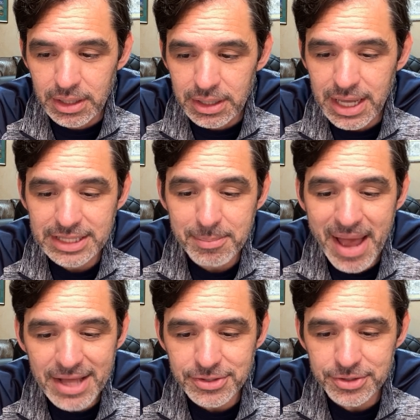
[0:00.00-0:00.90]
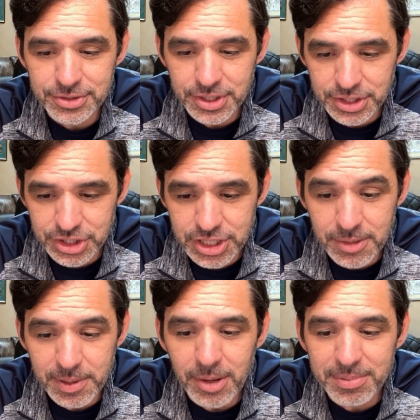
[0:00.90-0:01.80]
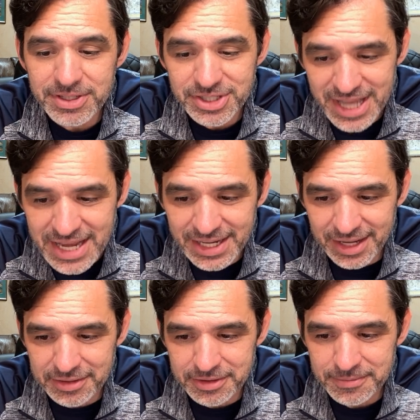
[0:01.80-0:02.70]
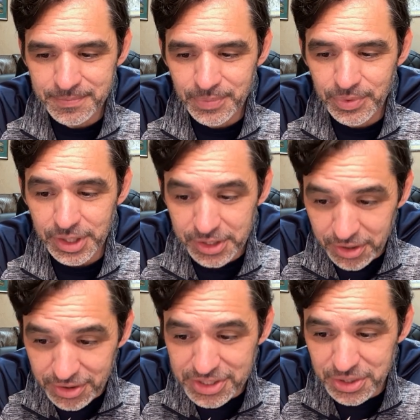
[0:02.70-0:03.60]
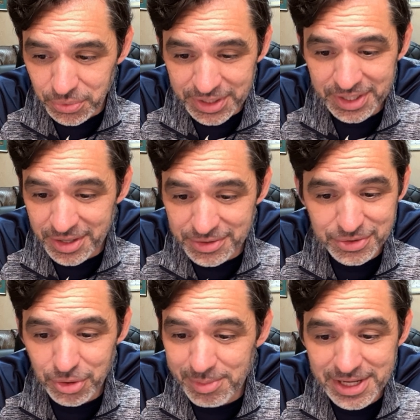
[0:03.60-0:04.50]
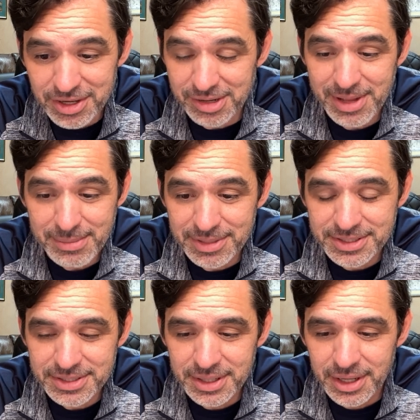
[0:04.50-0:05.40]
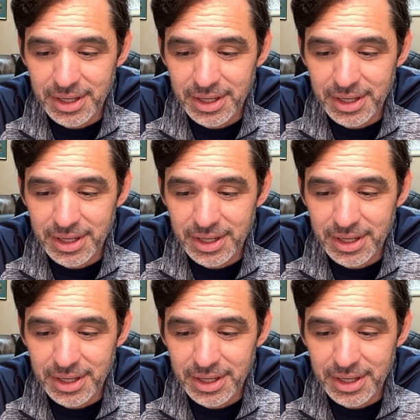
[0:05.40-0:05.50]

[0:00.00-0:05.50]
Like the passengers on the ship, help us stay together, encouraging one another to obey your commandments.